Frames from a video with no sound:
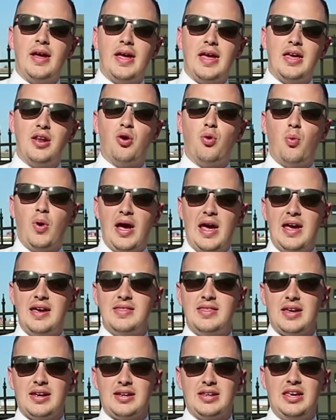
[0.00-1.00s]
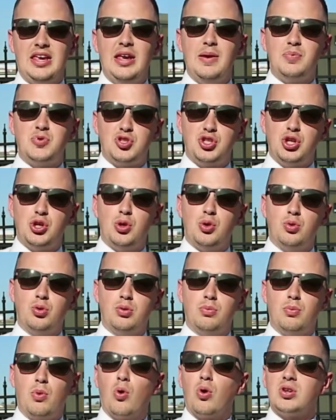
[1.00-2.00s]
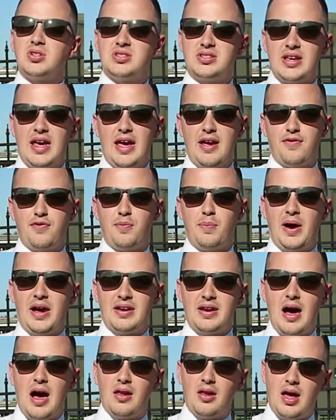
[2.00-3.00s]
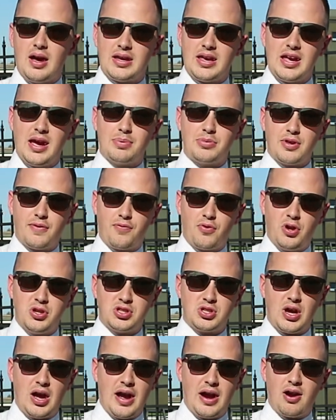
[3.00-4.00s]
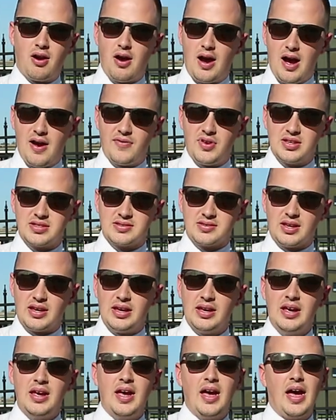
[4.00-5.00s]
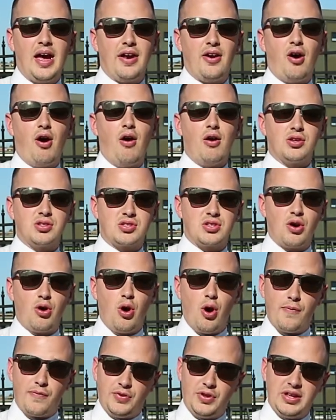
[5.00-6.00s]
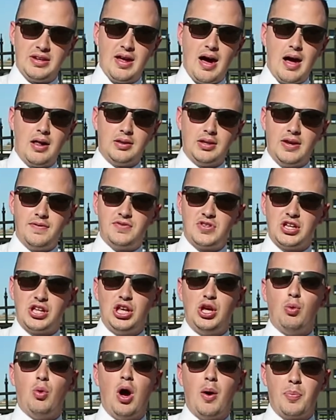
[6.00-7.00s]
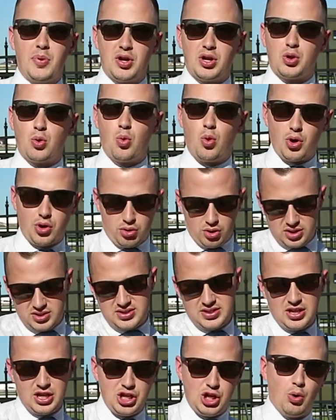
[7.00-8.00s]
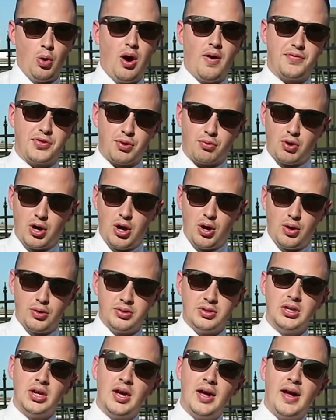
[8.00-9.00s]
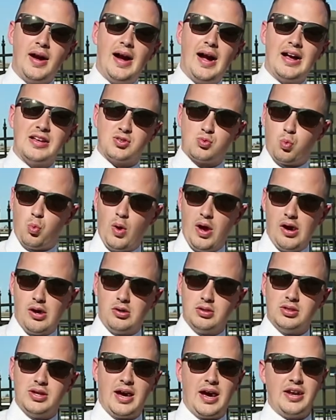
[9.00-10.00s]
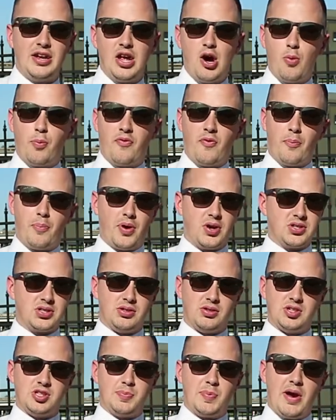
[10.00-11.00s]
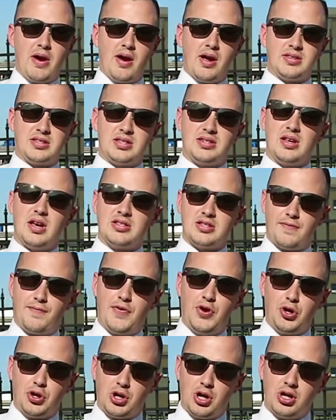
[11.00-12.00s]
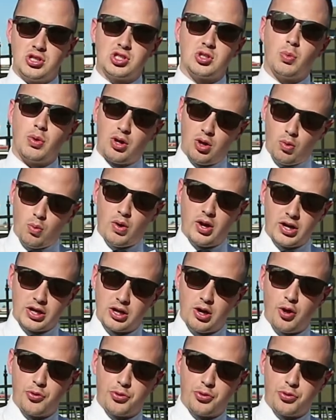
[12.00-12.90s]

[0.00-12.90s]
in a way that keeps you more safe by not locking up the front tire, obviously, and also hopefully not lifting you up in a corner and sending you off the road as well. I know from personal experience it doesn't feel good, so we don't want to